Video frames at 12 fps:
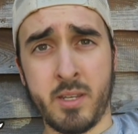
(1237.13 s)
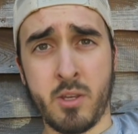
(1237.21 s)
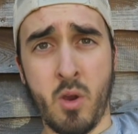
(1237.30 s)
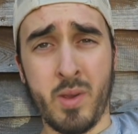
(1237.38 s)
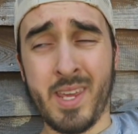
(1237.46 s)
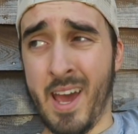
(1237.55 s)

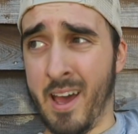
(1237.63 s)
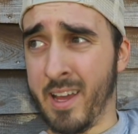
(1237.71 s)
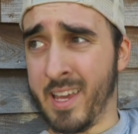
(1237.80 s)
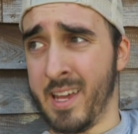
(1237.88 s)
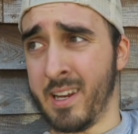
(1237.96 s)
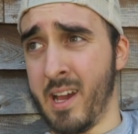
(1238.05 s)
So yeah,
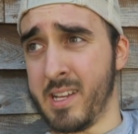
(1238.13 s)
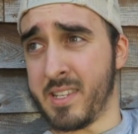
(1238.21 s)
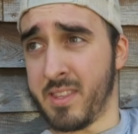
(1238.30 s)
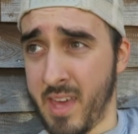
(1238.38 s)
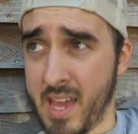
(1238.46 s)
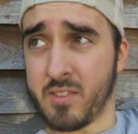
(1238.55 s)
again guys,
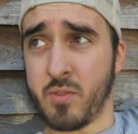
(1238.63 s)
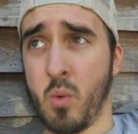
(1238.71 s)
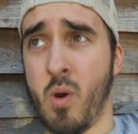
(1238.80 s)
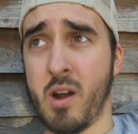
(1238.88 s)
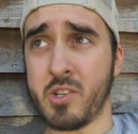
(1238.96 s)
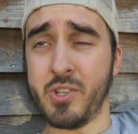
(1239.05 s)
thanks for
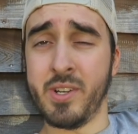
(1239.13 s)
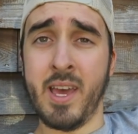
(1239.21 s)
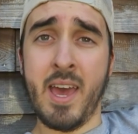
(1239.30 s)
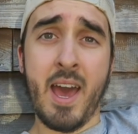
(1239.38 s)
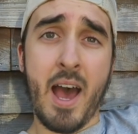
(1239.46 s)
watching.